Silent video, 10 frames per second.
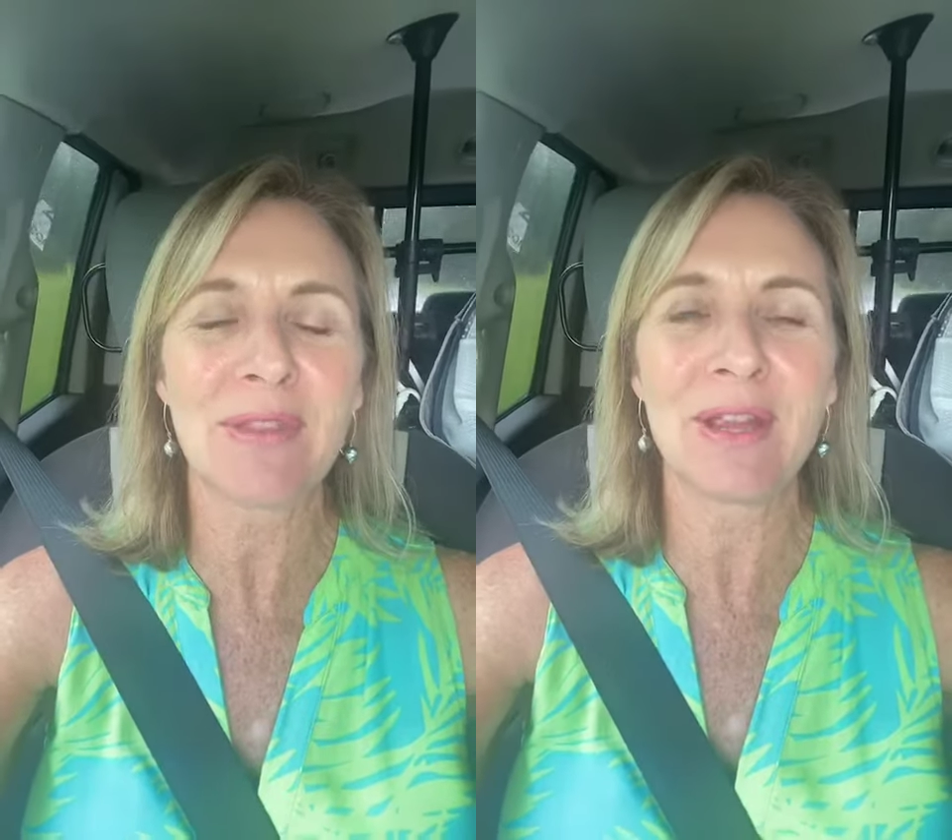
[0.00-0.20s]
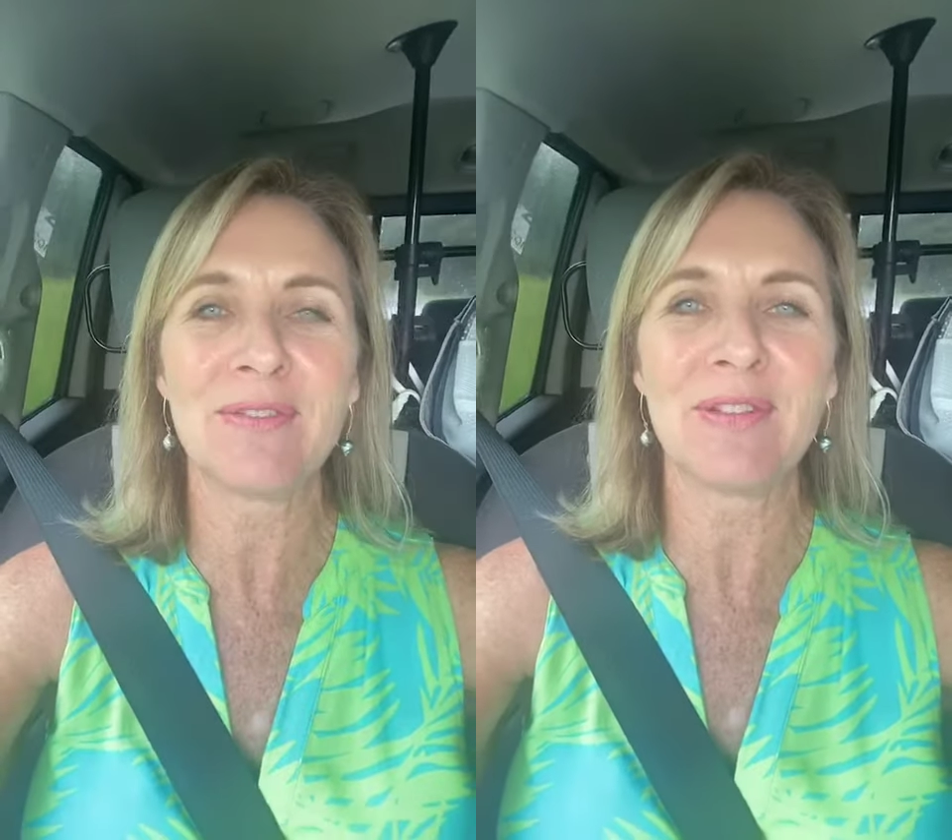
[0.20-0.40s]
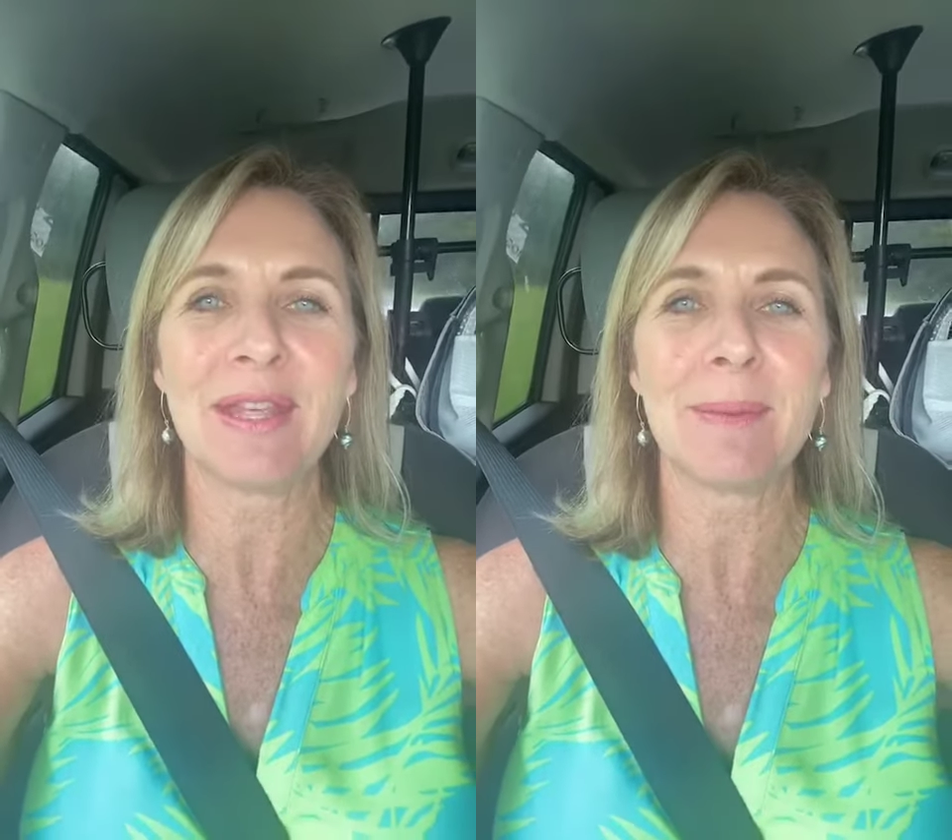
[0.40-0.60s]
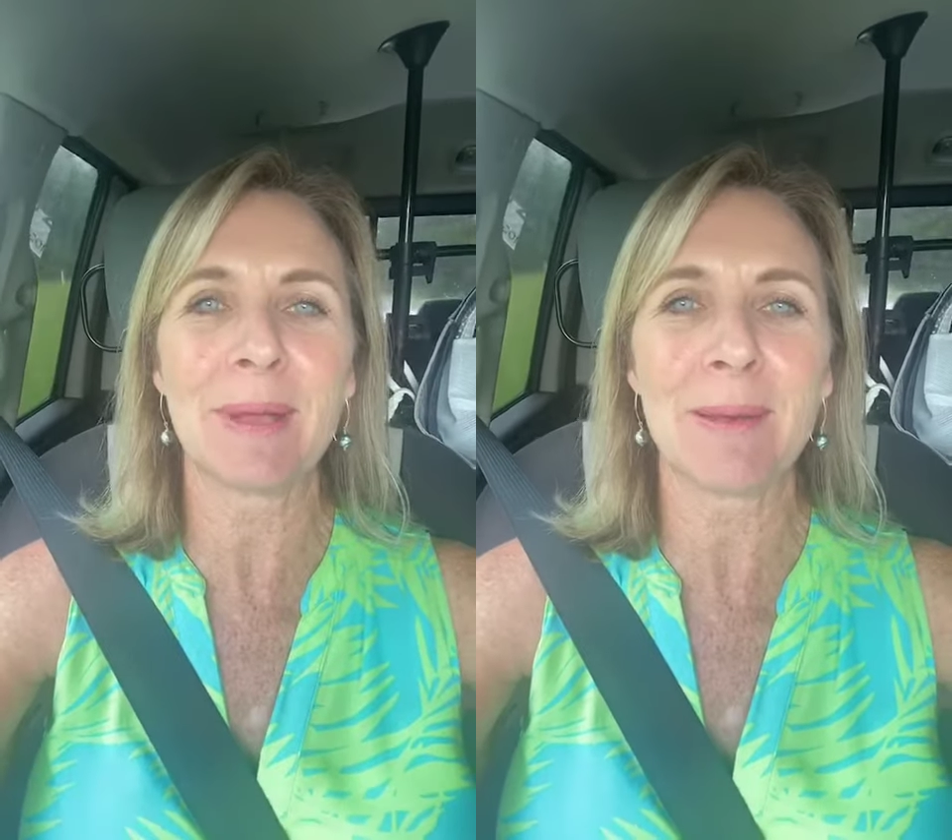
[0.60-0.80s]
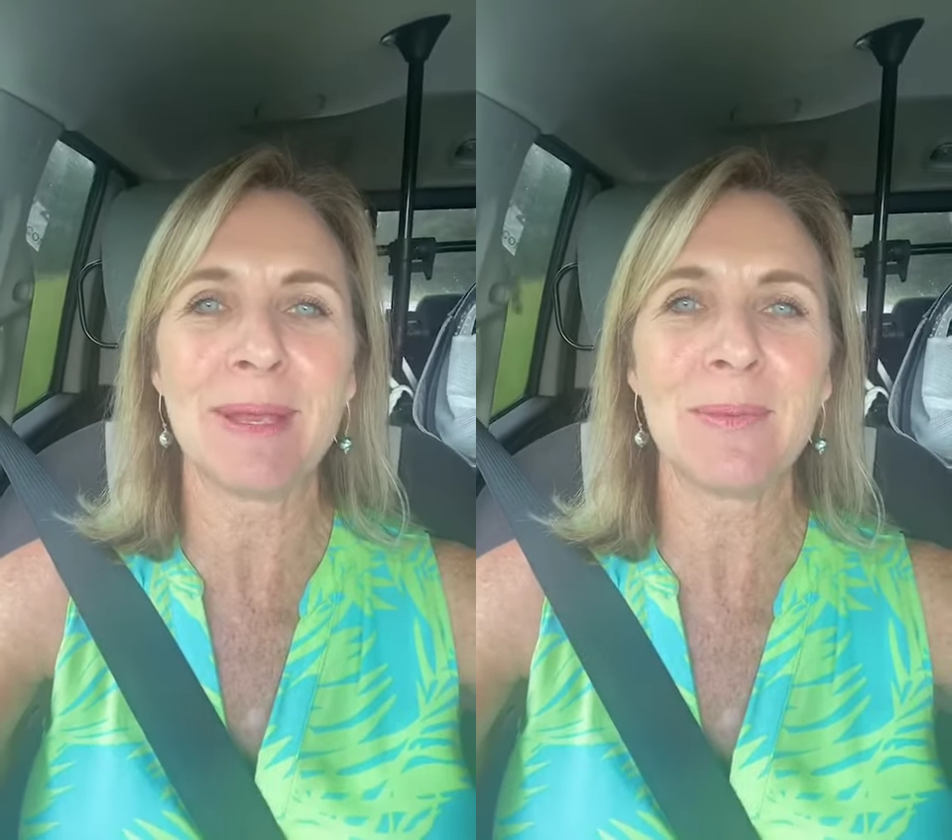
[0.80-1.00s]
there for the
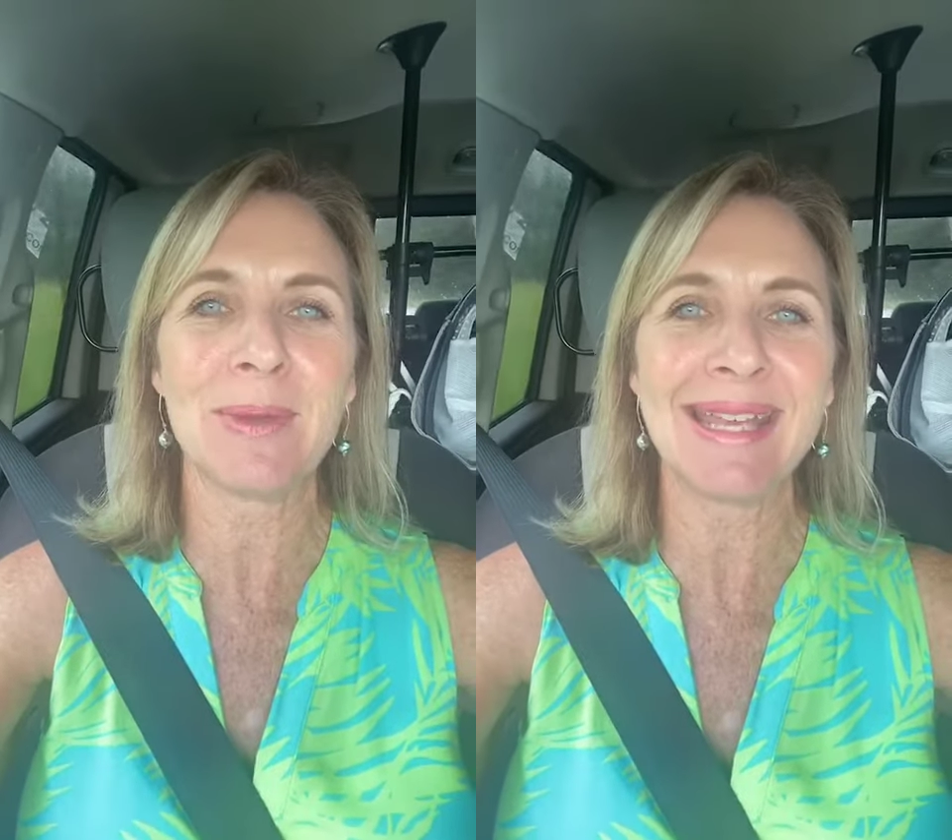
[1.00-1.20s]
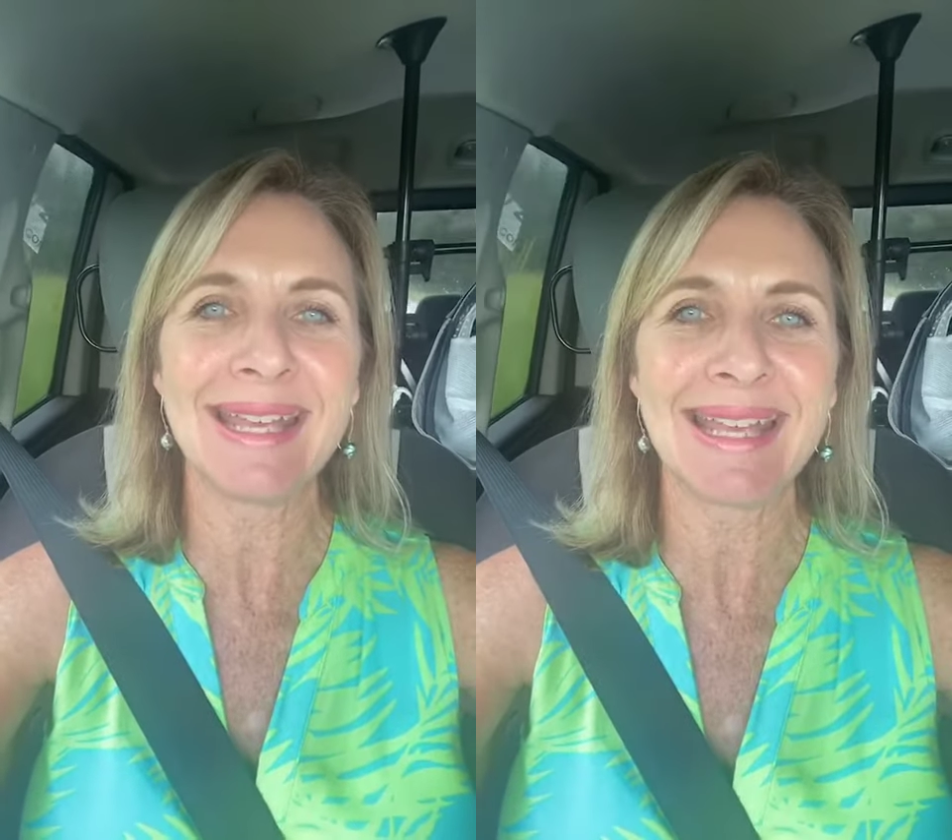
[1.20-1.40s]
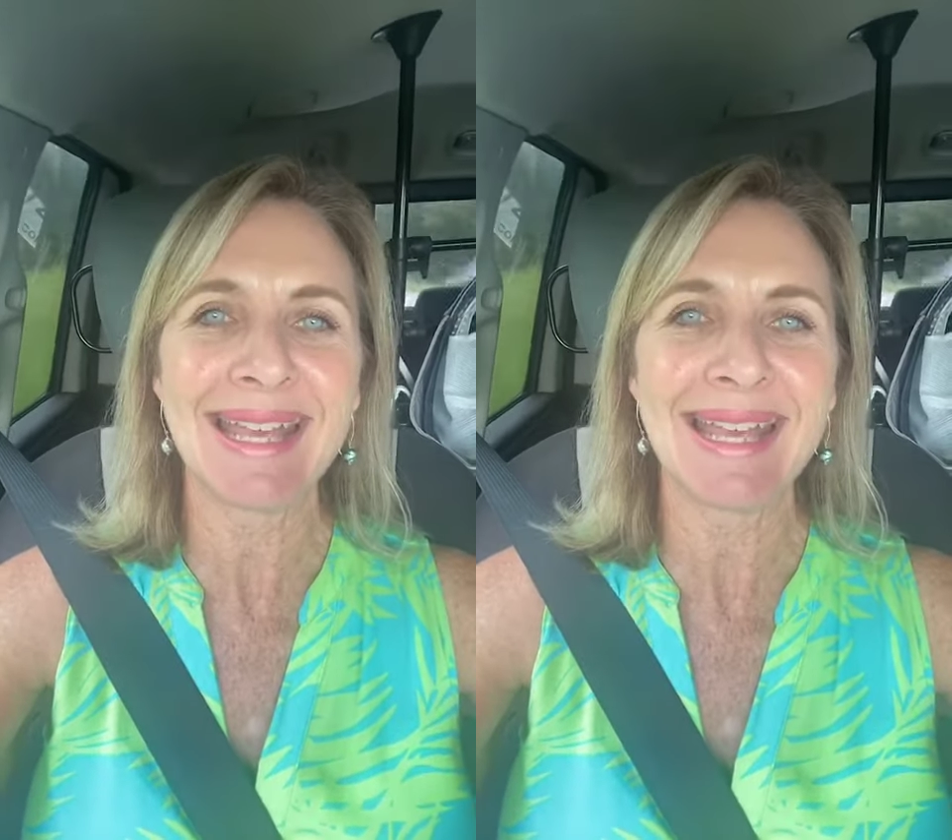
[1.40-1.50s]
upcoming week.